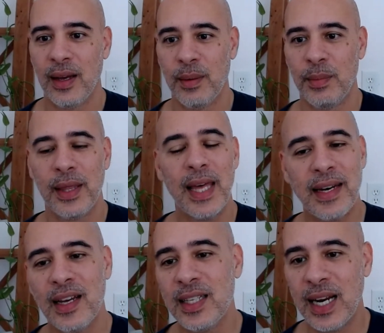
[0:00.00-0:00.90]
but that
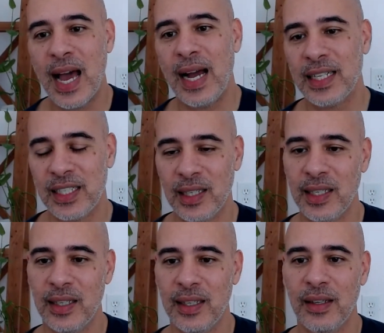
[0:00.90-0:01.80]
doesn't
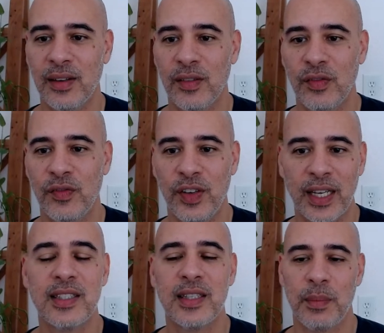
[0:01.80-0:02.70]
actually
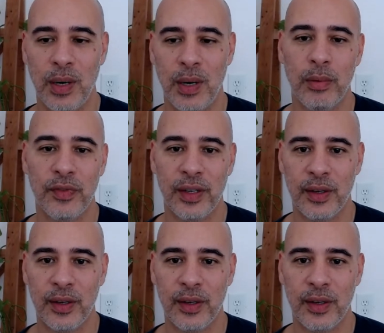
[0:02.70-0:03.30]
fix the problem for you.